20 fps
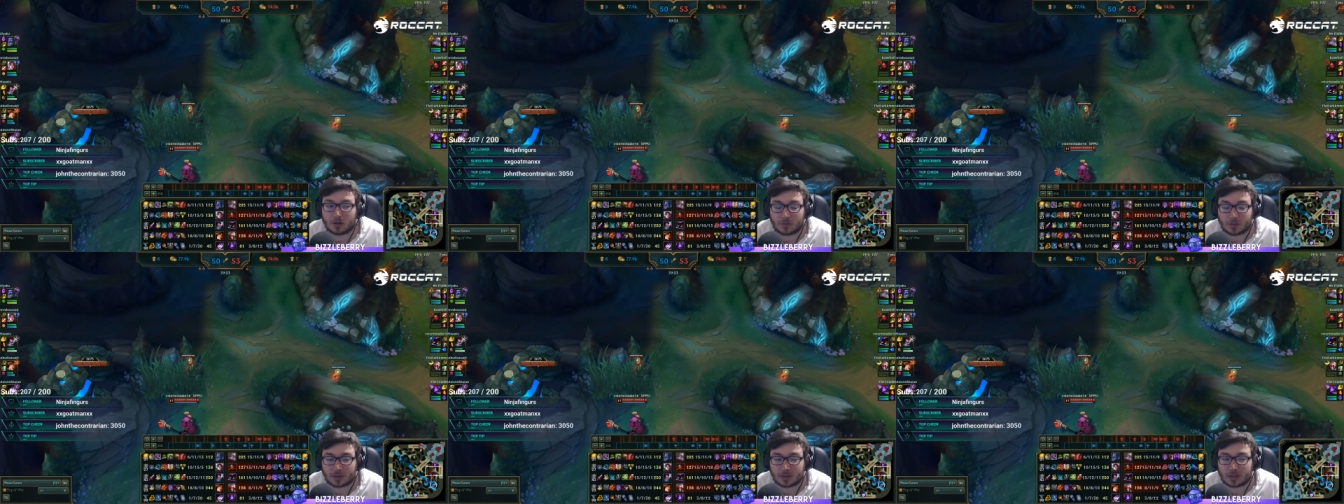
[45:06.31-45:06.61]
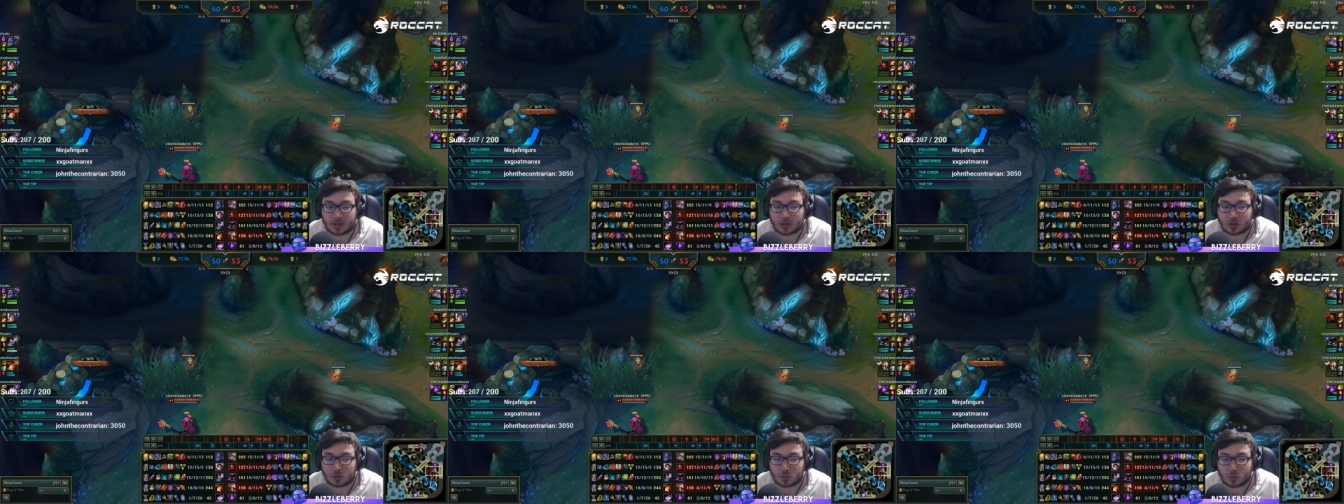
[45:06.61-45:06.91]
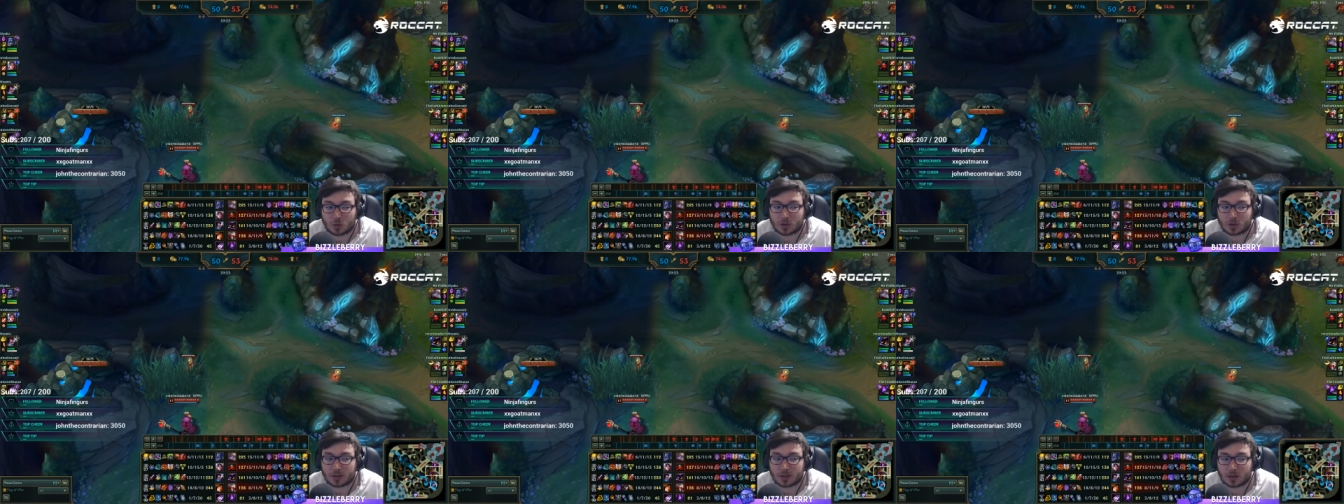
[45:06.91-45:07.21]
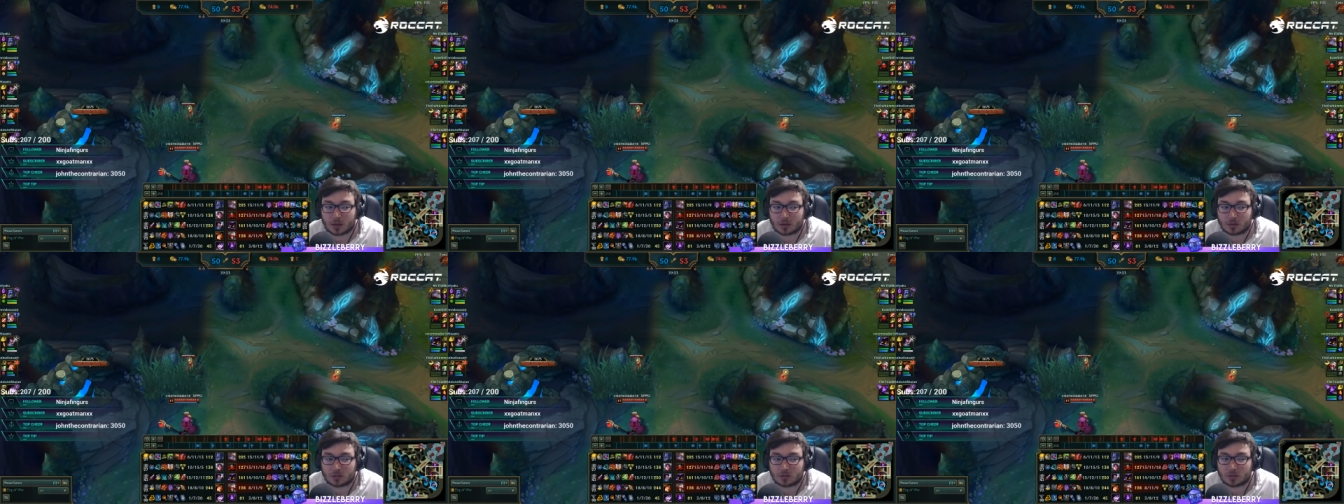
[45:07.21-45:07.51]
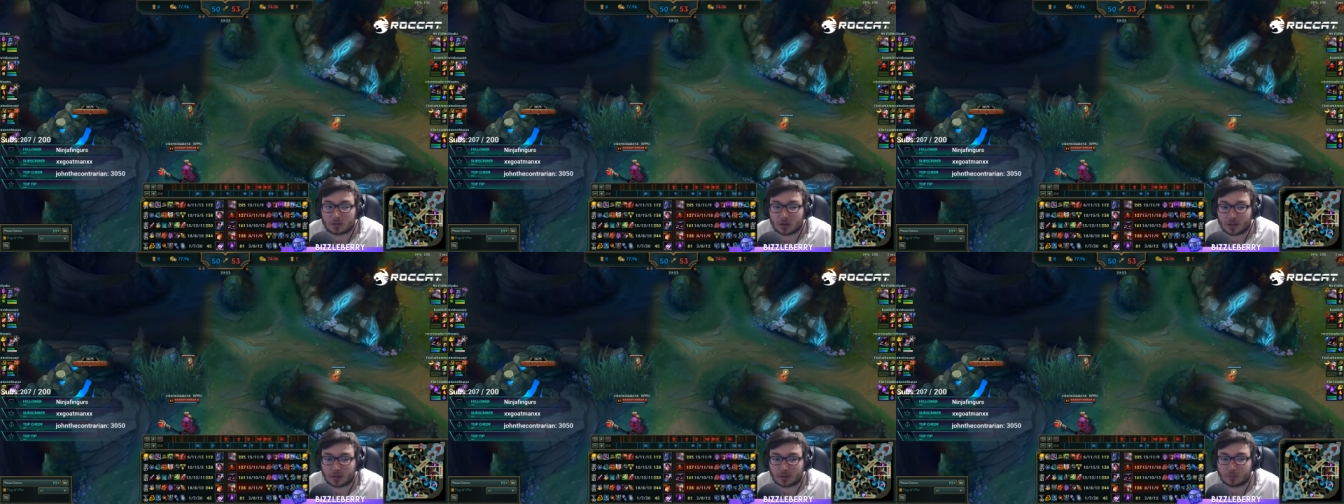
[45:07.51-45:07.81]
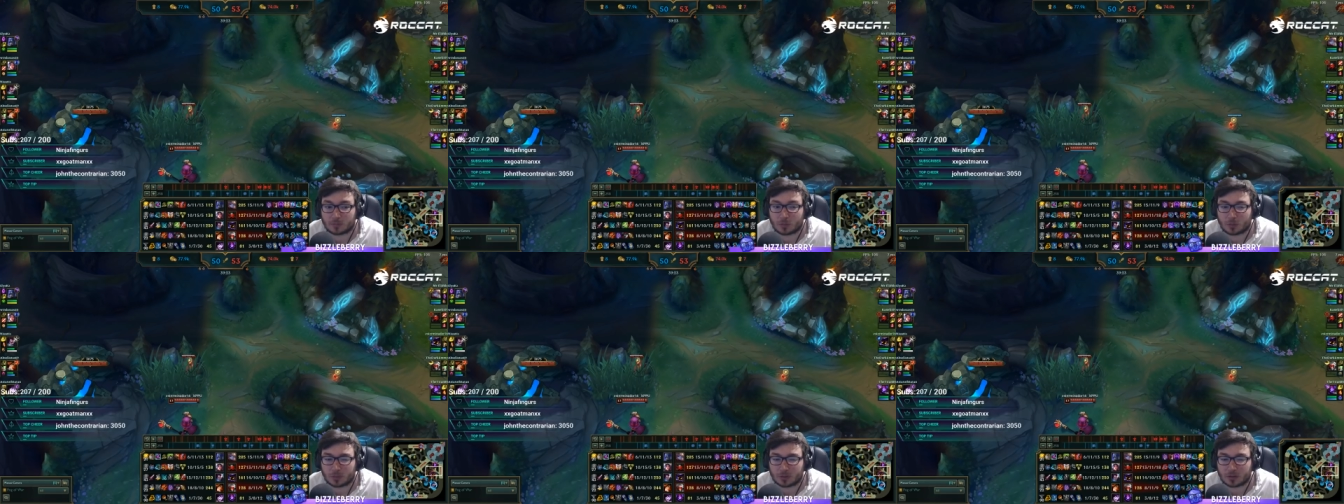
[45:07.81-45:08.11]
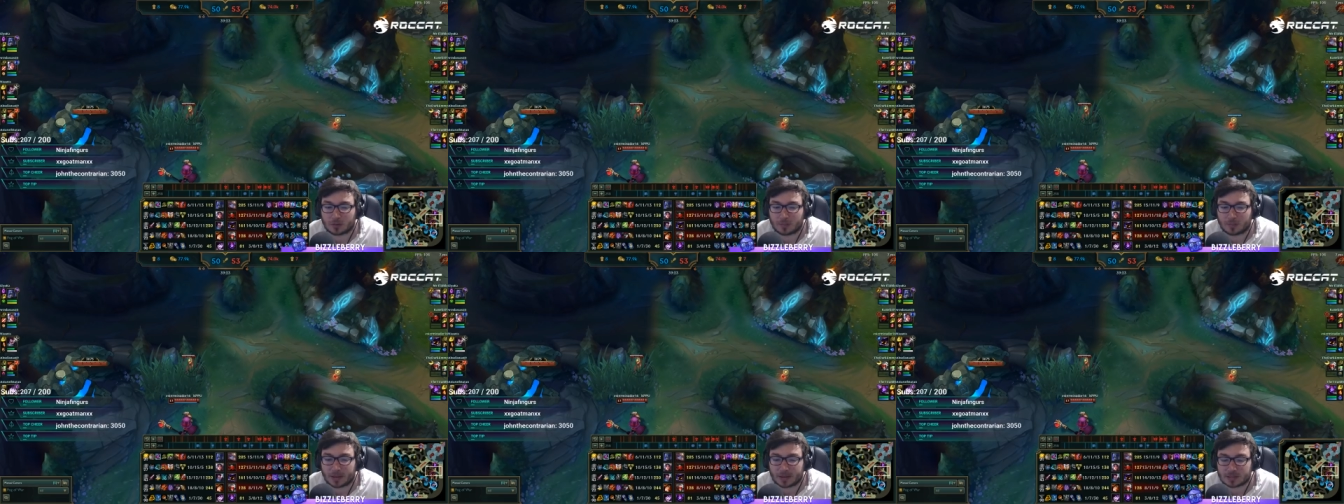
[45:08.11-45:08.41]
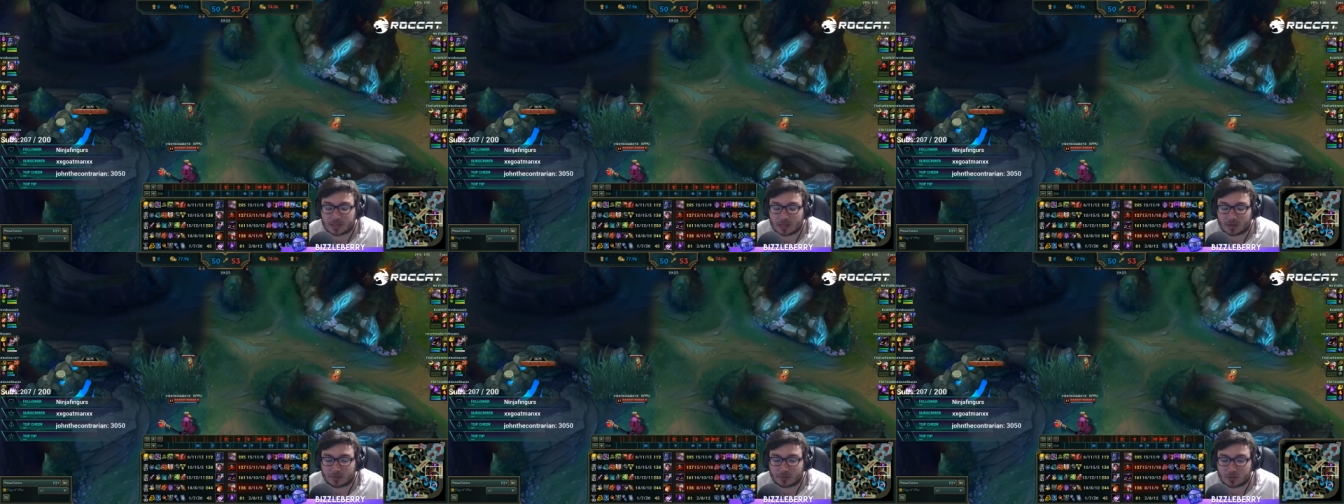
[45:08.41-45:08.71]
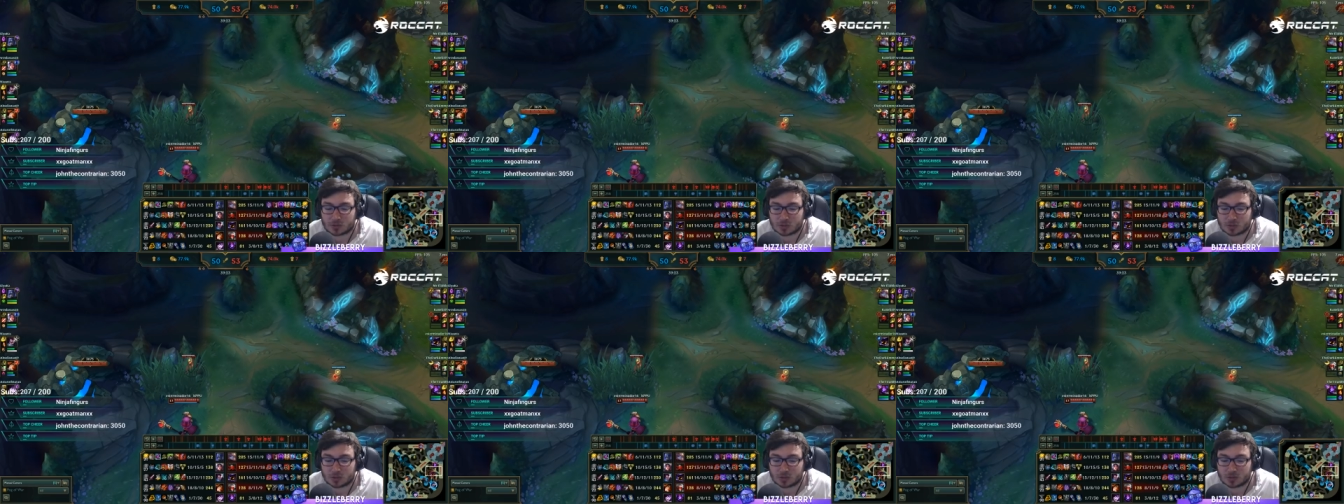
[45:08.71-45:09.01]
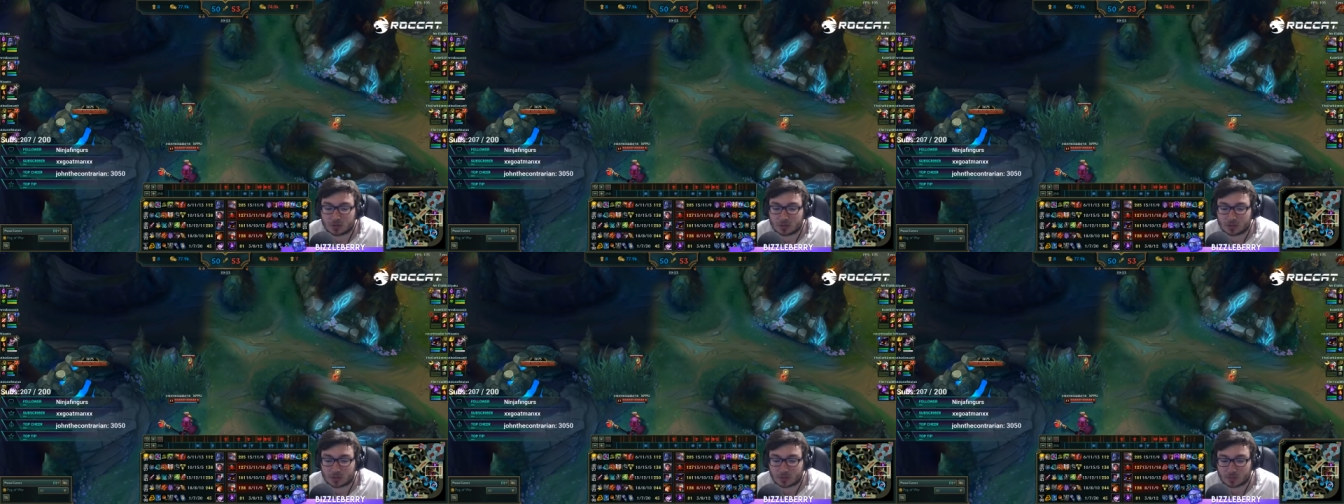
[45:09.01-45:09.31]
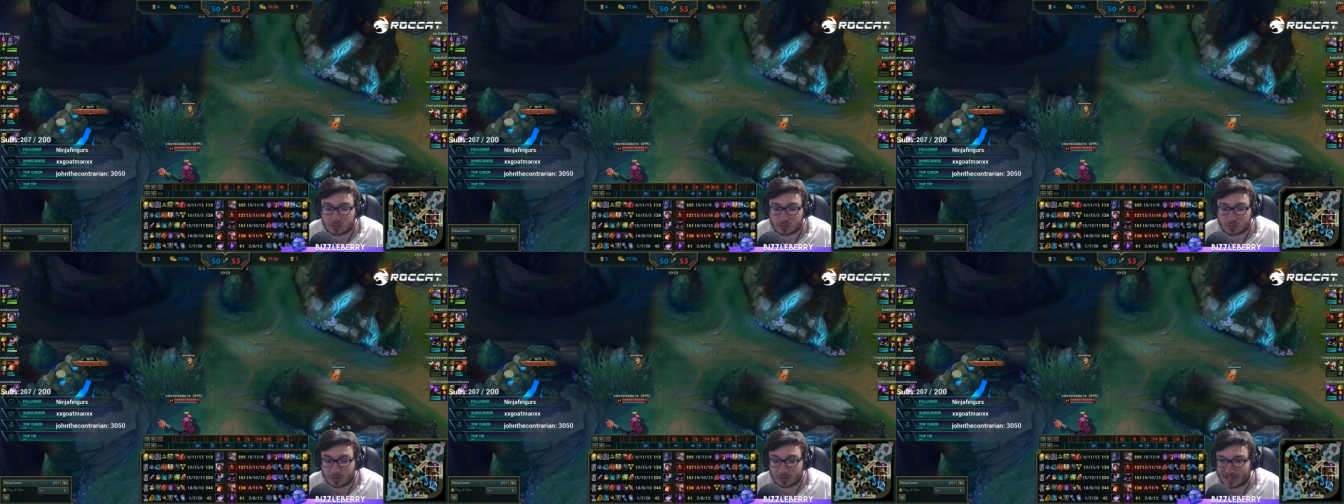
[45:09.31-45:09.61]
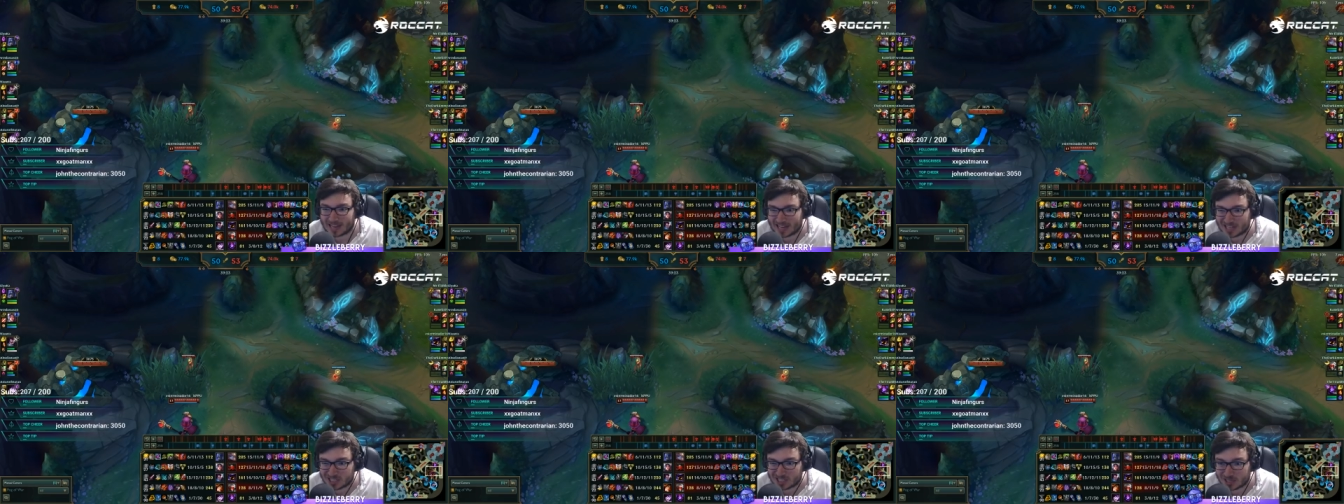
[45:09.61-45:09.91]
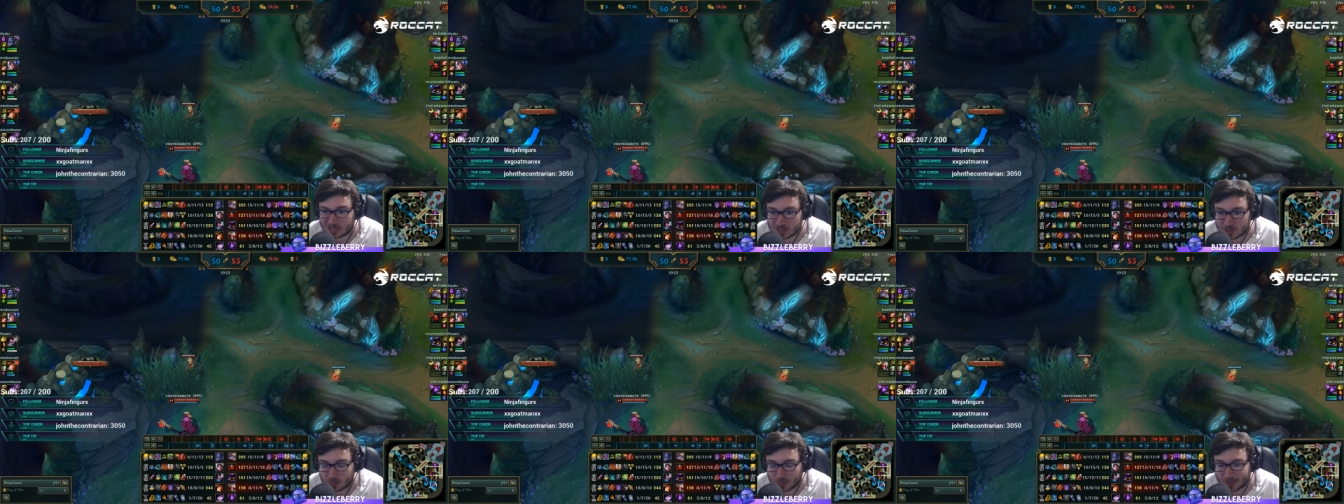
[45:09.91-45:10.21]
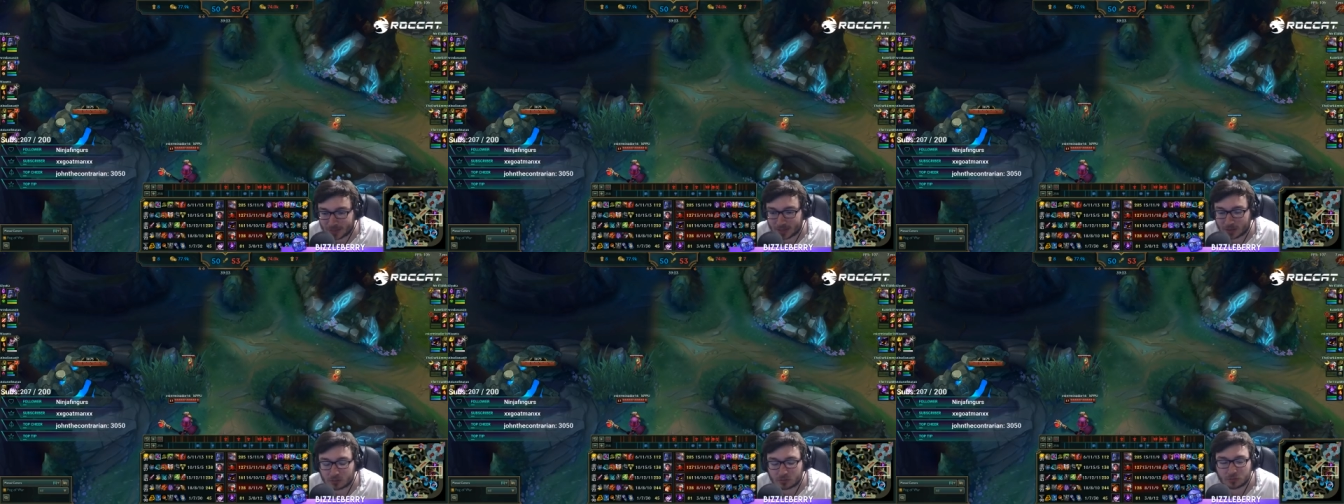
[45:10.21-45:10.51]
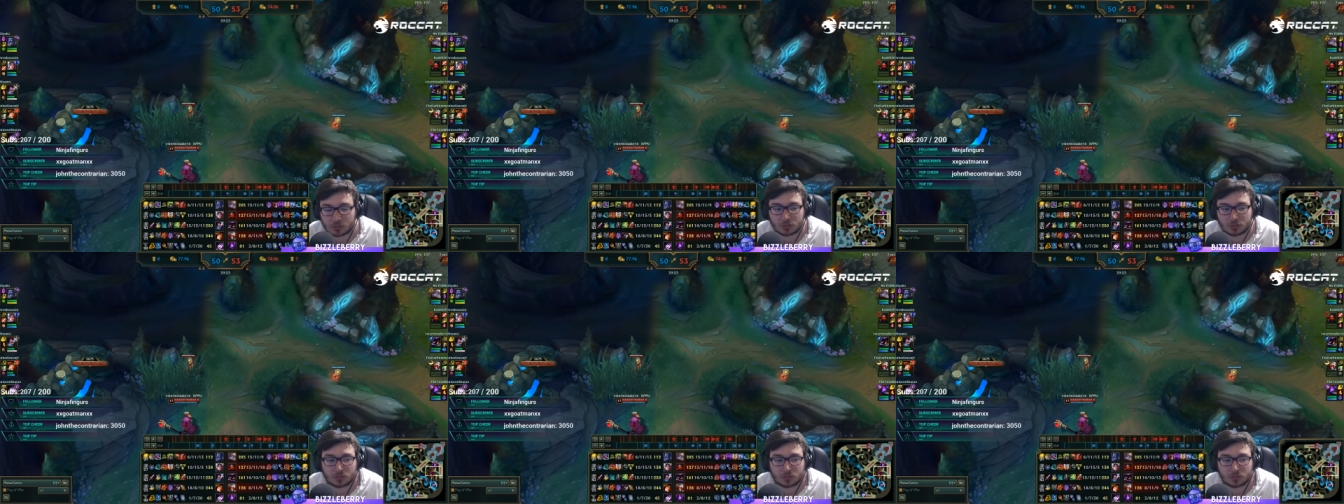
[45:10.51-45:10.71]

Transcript: I think that could work out like probably the best out of the two in terms of like catching someone out.